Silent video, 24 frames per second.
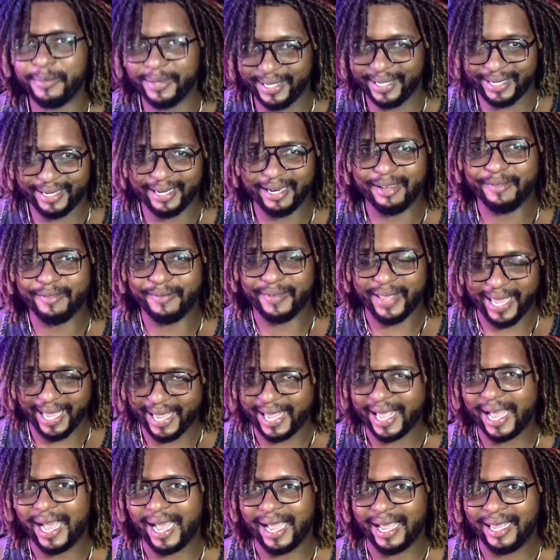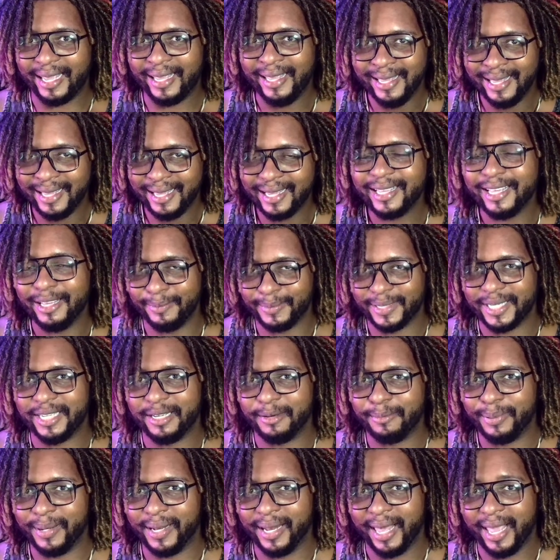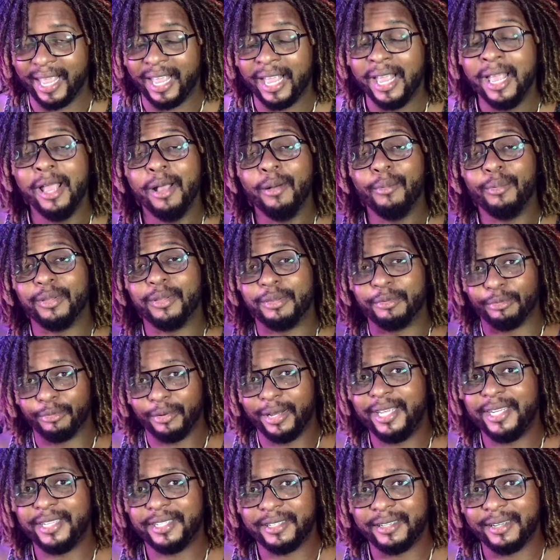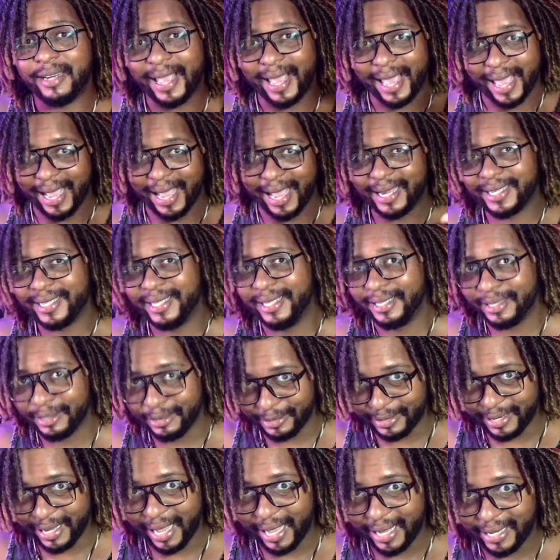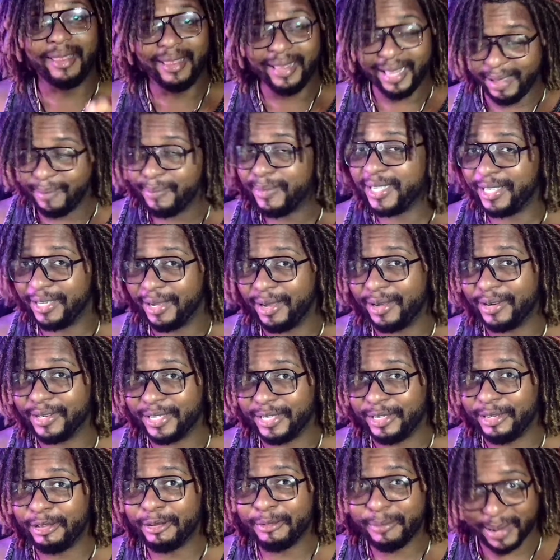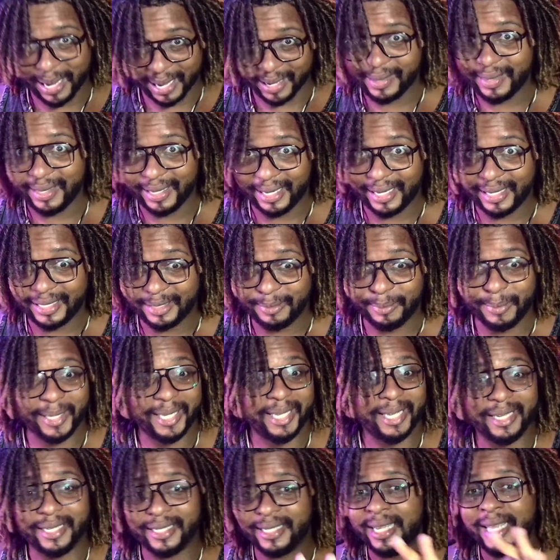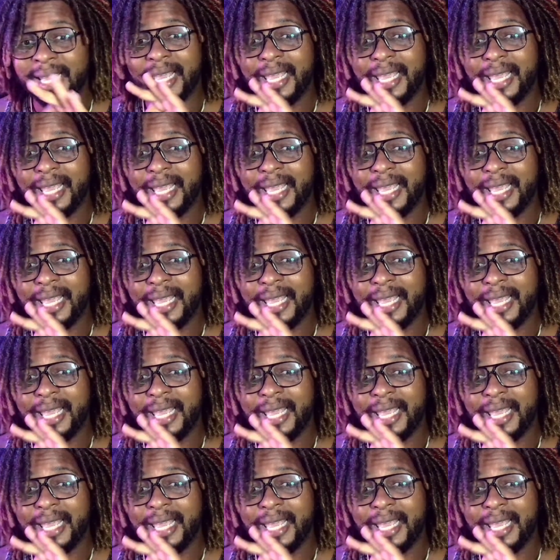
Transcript: bit of AI comes into play with the Razer Axon Create. Let me talk to you about this, because